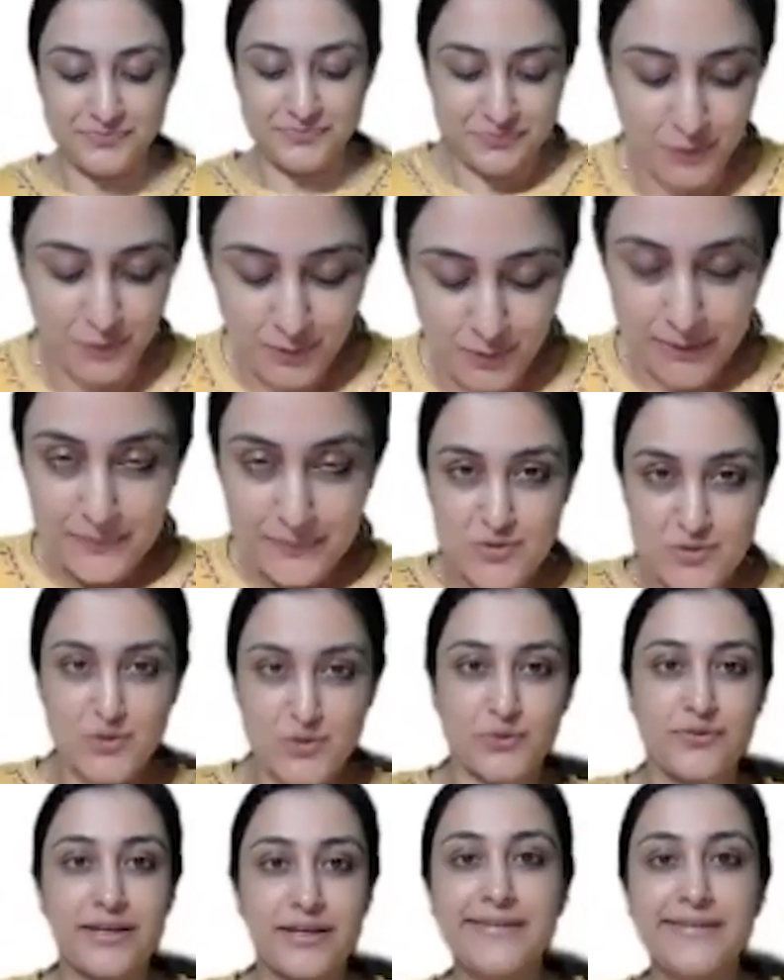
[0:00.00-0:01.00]
Okay, so
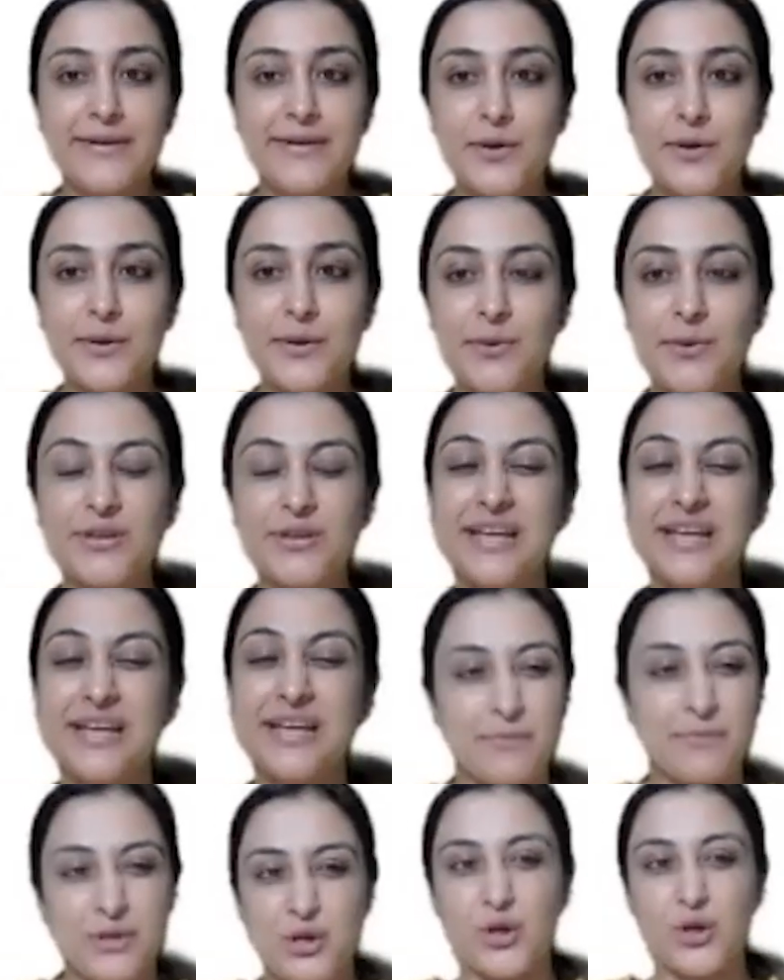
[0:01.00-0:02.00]
when we talk about the
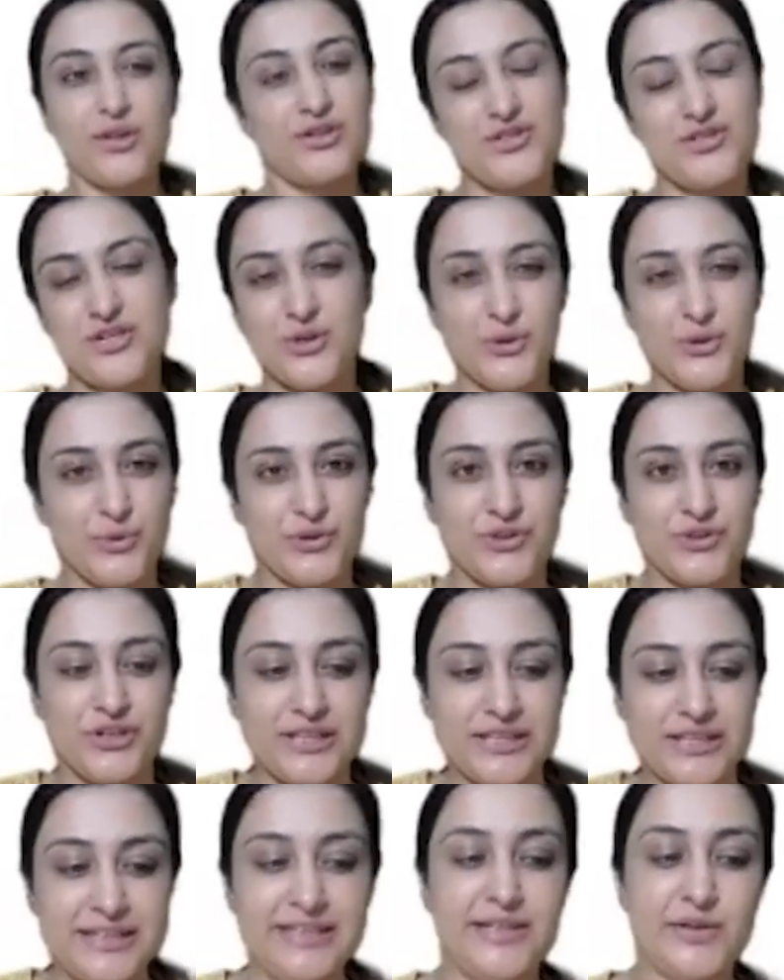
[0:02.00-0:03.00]
embryology, you don't
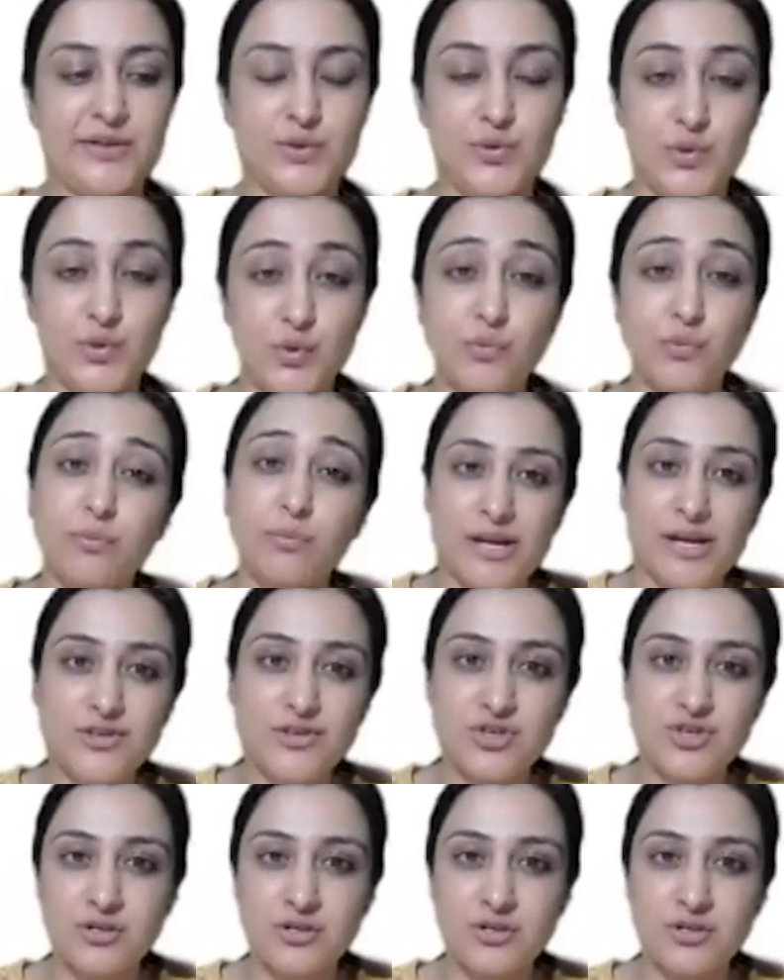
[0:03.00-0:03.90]
really need to know much.